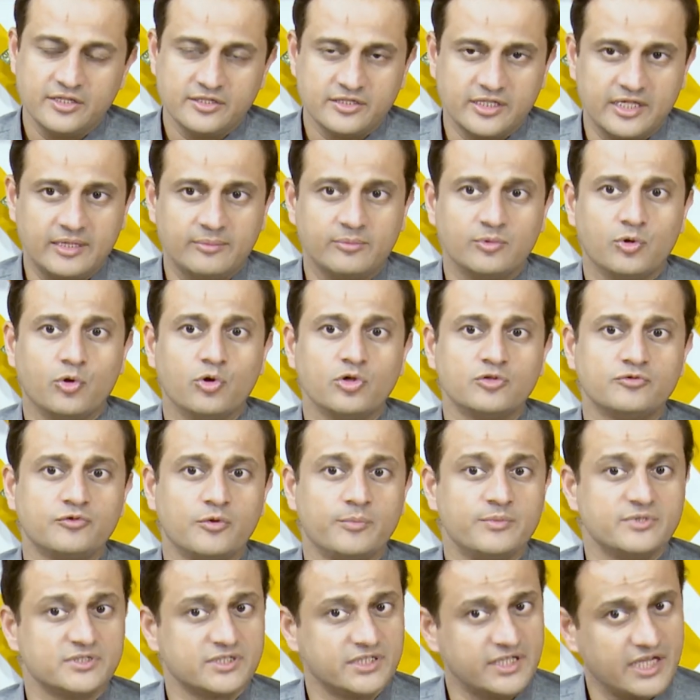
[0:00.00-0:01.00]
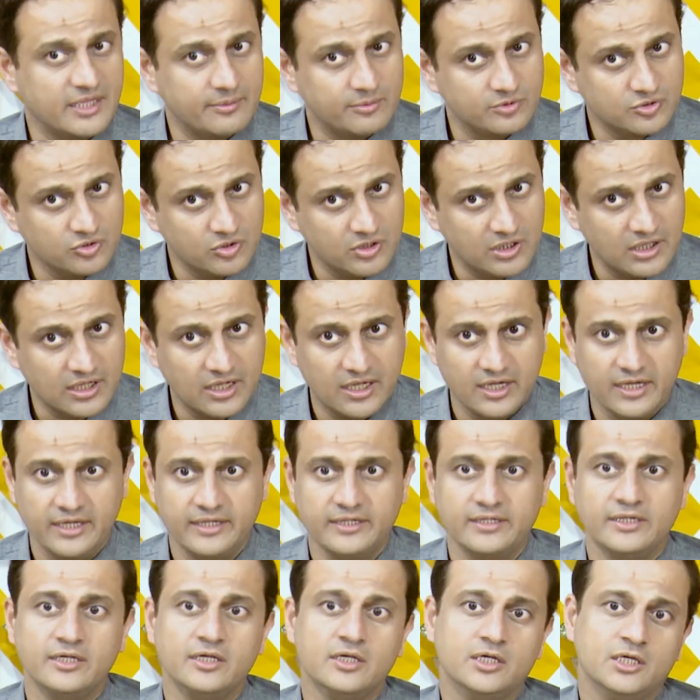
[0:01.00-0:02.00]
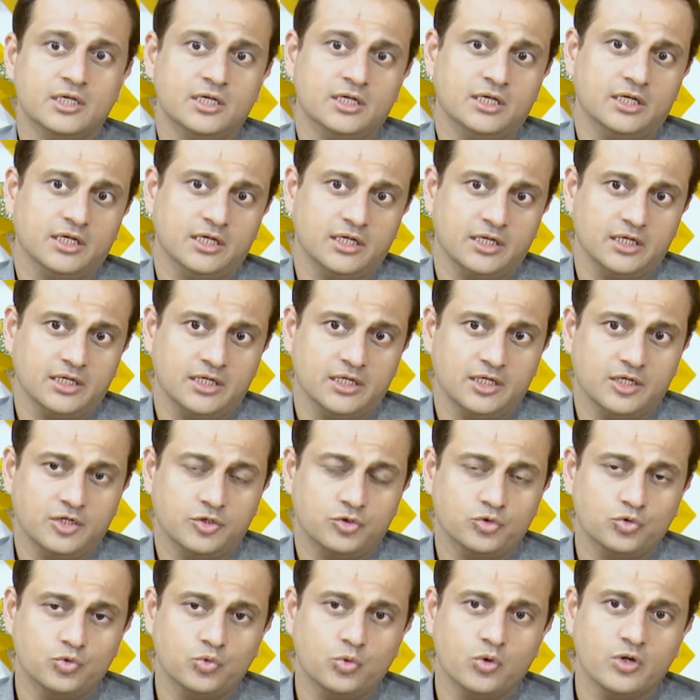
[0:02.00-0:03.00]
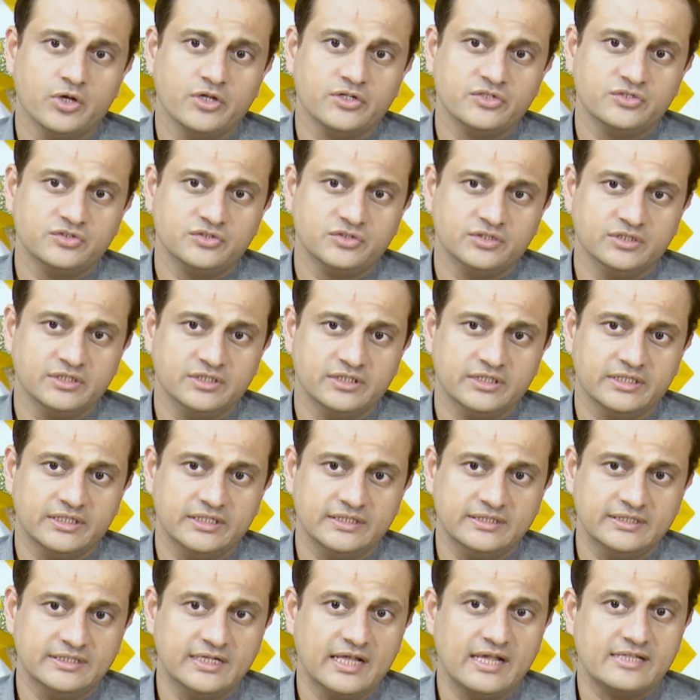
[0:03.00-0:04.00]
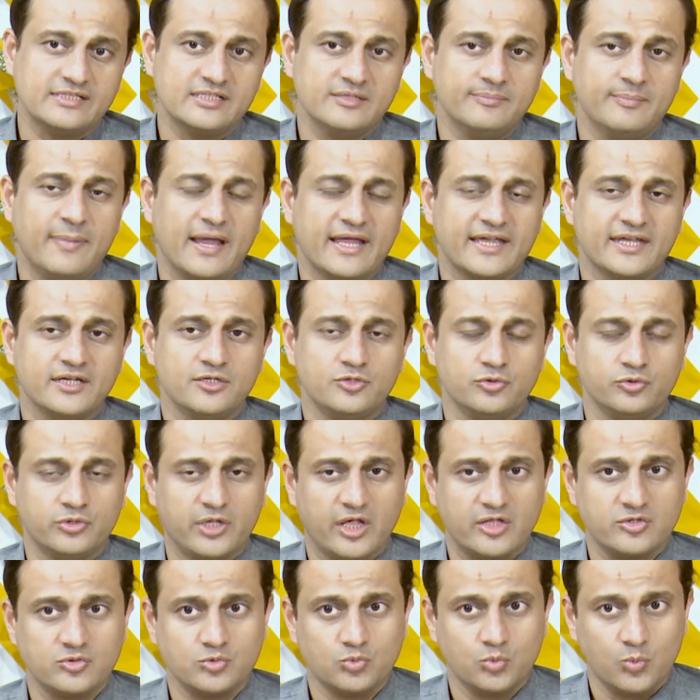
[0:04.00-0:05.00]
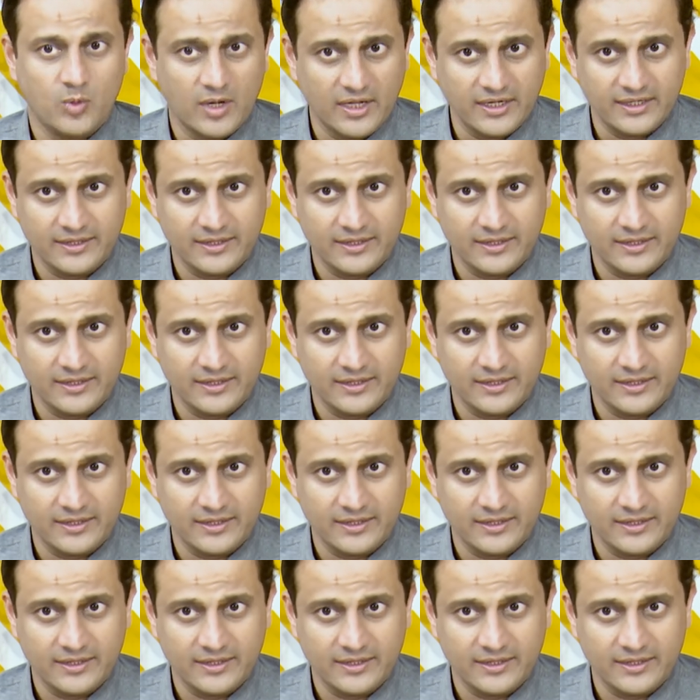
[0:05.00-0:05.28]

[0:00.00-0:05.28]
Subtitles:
Same goes for Mr. Naeemur Khan, who was the Nazim back in 2001.